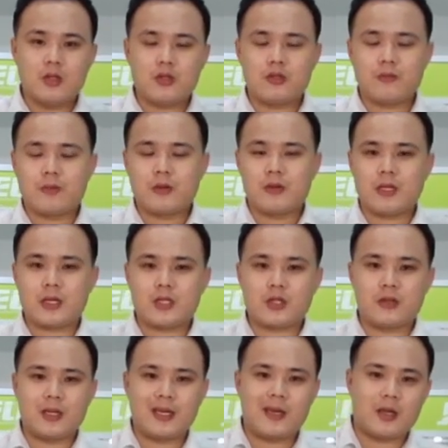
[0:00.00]
to
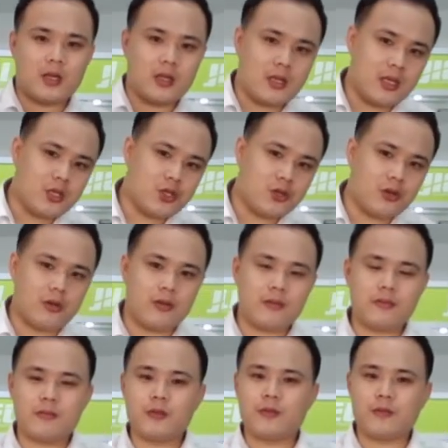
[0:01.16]
protection of air
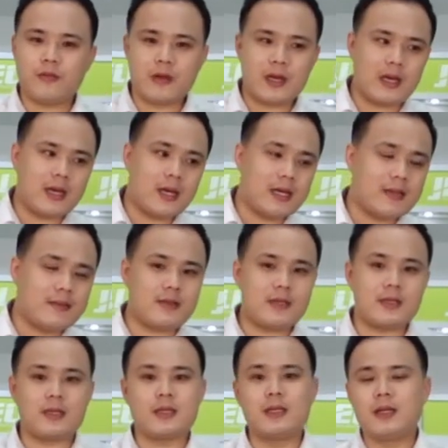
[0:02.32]
conditioning,
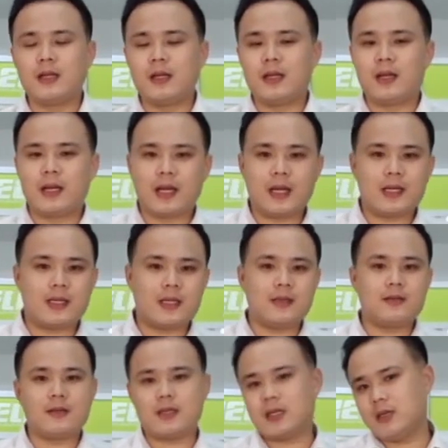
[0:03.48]
fans,
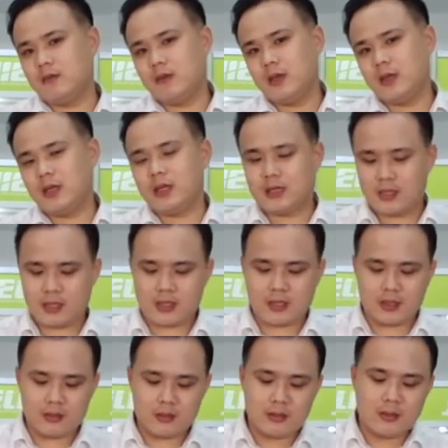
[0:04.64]
lighting, TV, etc.
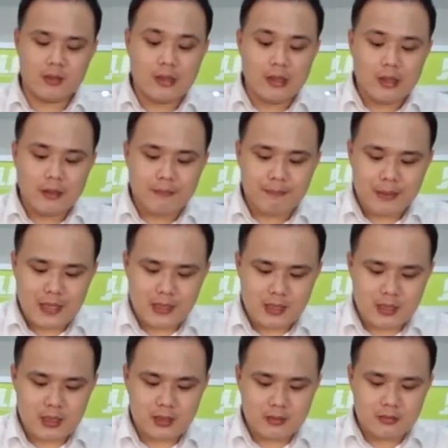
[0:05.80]
But
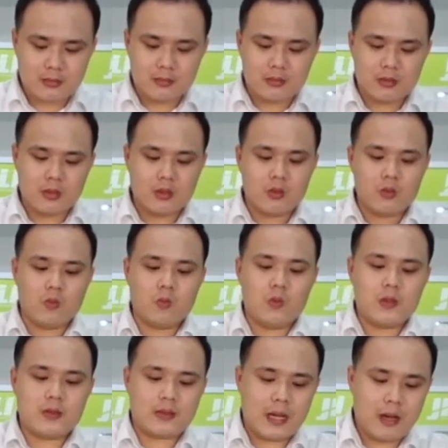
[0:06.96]

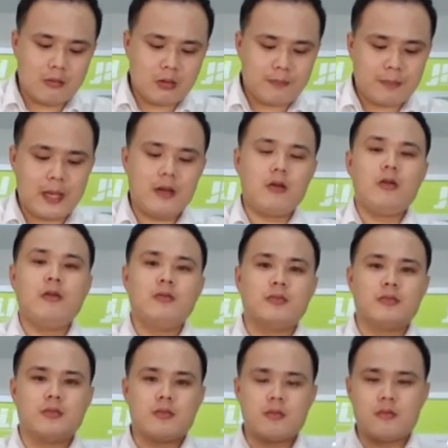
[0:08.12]
without panel,
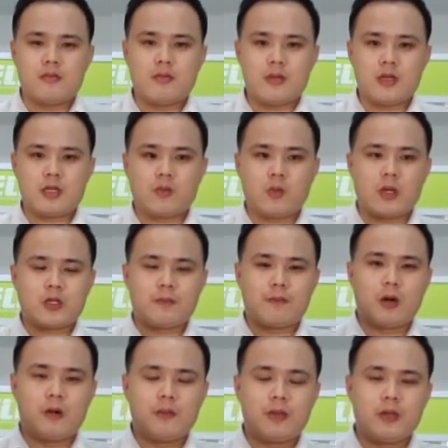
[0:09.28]
this was
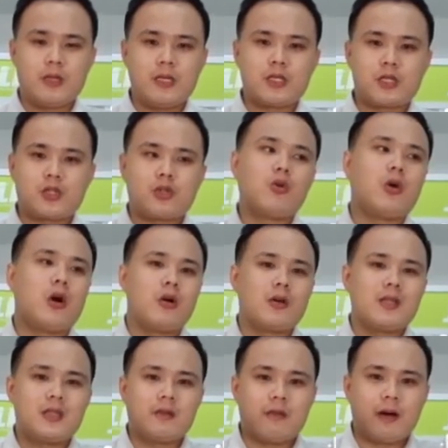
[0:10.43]
popular installed on
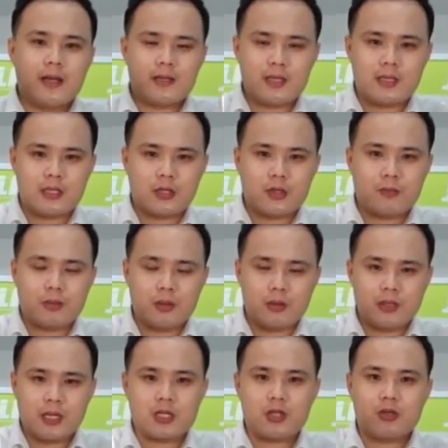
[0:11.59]
the devices to
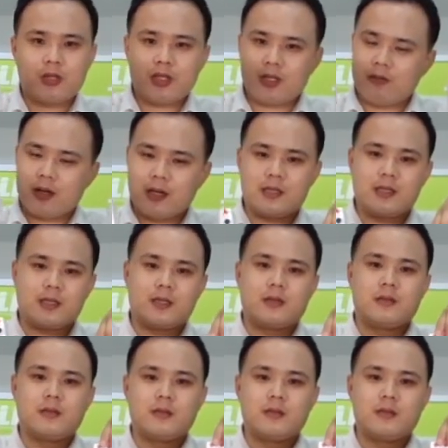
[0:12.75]
protection of devices.